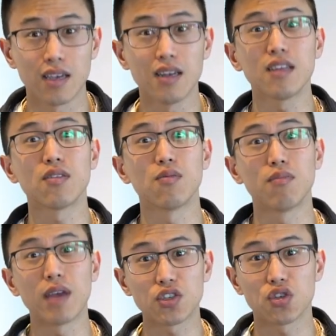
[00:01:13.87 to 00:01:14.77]
You need to
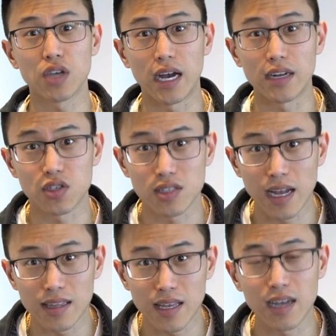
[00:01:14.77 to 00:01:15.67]
make sure you
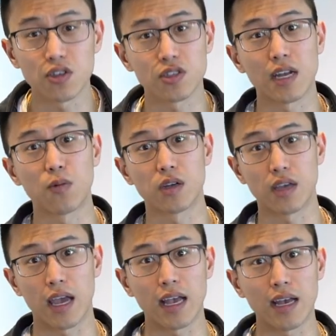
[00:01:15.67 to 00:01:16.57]
understand that, understand where
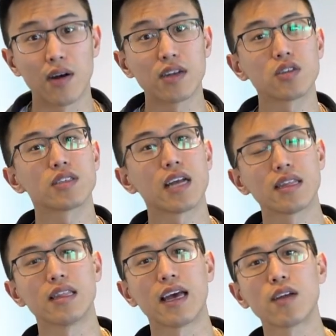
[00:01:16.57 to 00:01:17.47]
they hang out,
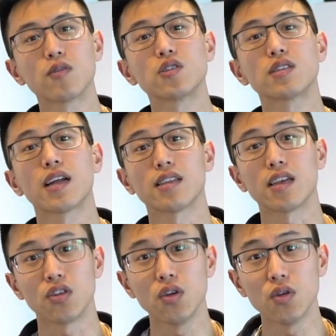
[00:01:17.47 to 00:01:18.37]
understand the languages that
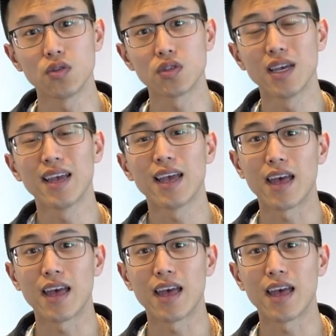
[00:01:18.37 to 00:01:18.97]
they use,